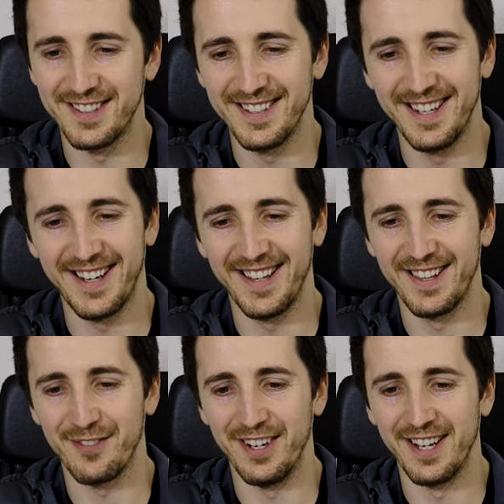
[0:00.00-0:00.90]

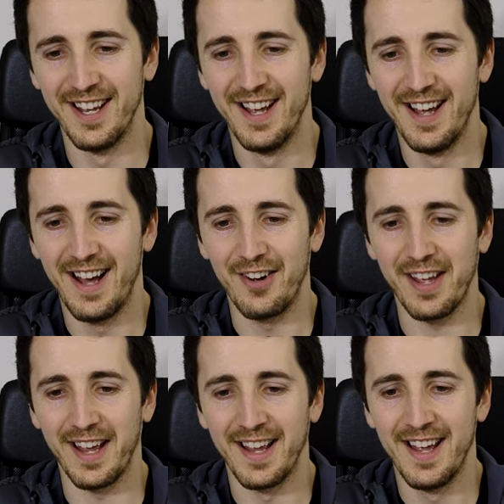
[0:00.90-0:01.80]
That's funny.
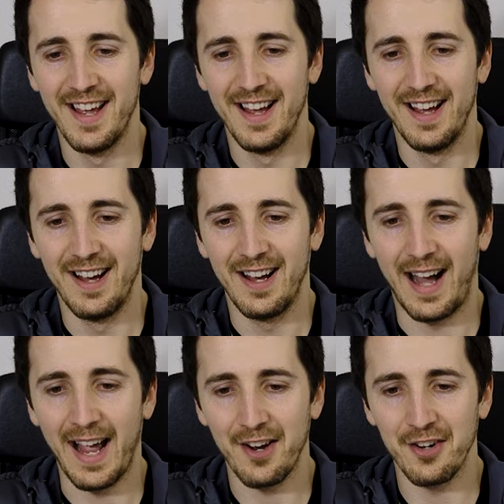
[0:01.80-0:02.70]
Okay,
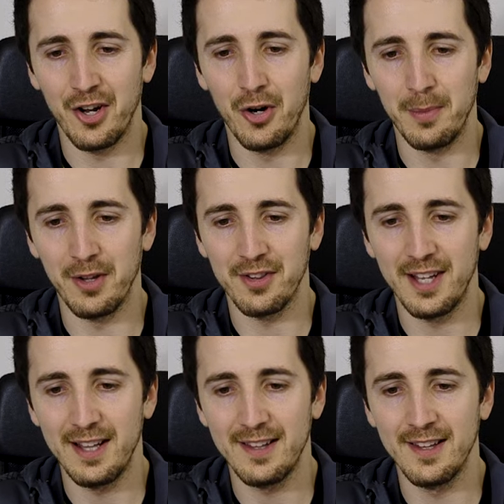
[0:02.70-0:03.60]
iron
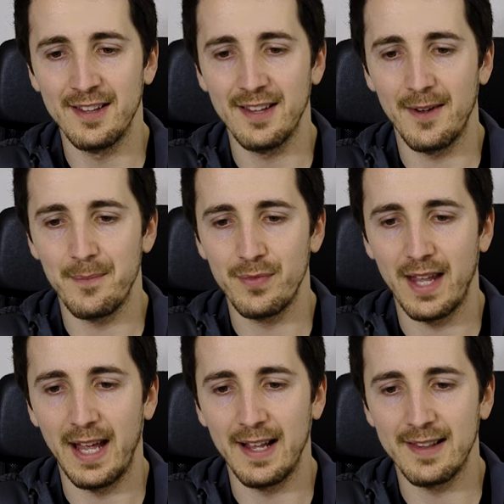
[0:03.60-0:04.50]
homeostasis.
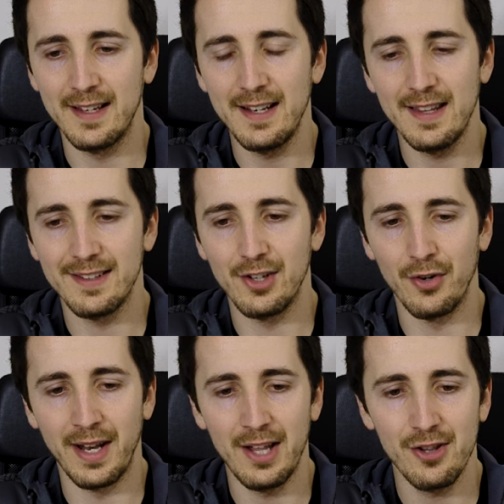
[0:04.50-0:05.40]
Extending the
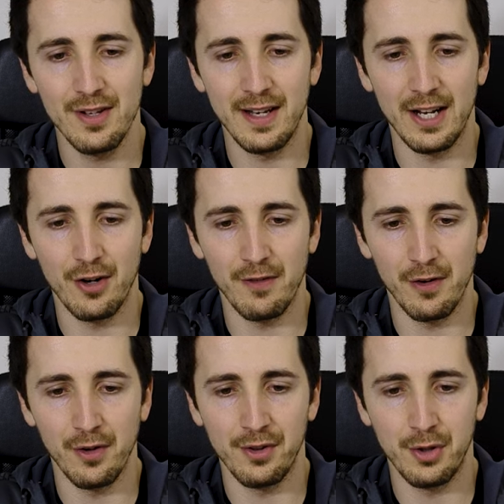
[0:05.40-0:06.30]
donation
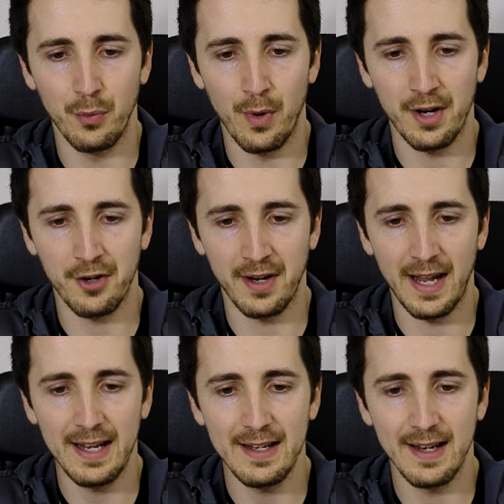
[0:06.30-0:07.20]
interval to
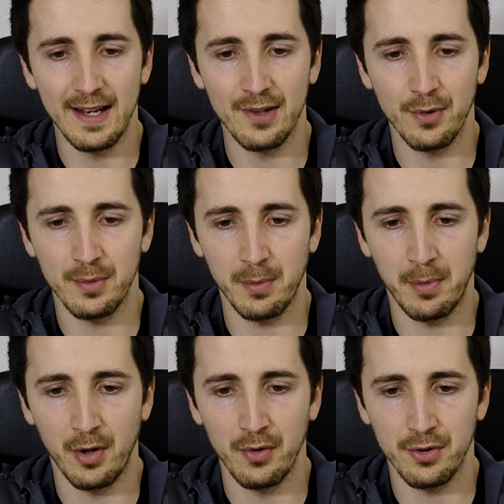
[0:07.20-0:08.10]
180 days was
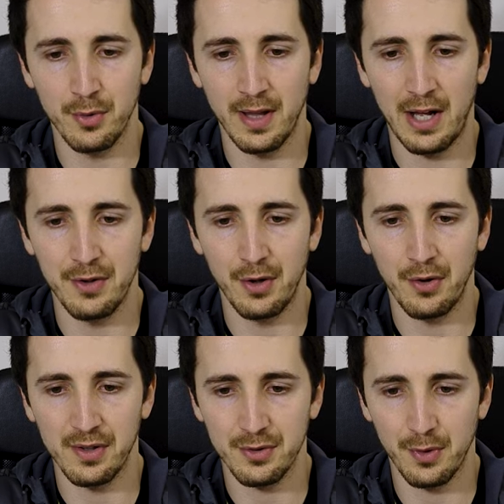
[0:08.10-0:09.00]
proposed to allow
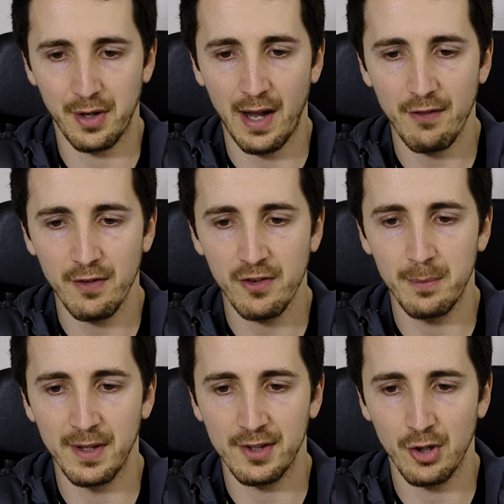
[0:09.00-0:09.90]
donors to recover from
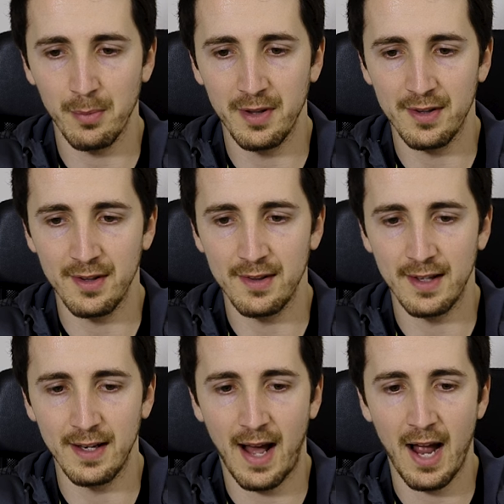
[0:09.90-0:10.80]
disturbances
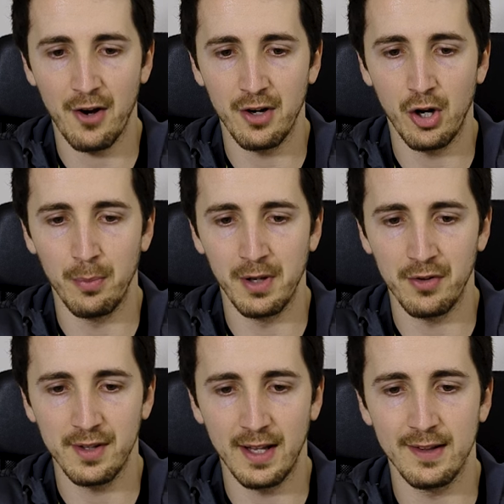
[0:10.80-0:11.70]
in iron
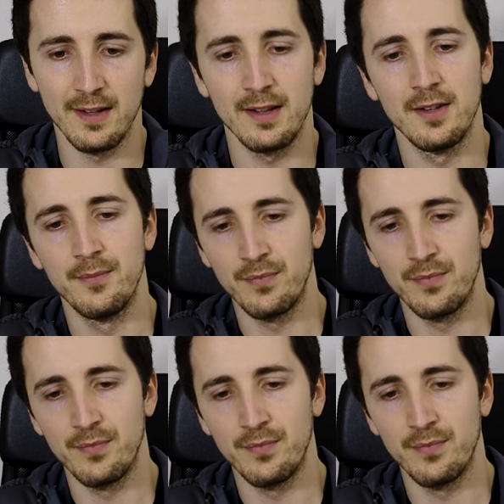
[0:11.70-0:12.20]
homeostasis.